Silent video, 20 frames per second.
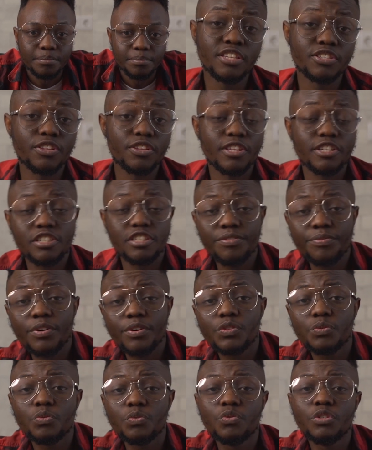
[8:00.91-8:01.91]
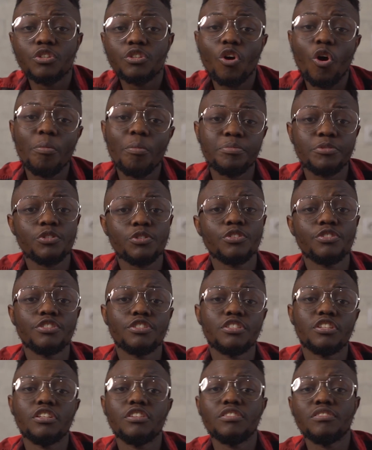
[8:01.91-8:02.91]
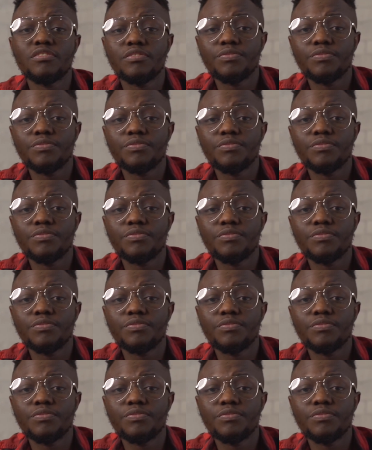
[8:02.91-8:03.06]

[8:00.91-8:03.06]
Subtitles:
So the difference between options and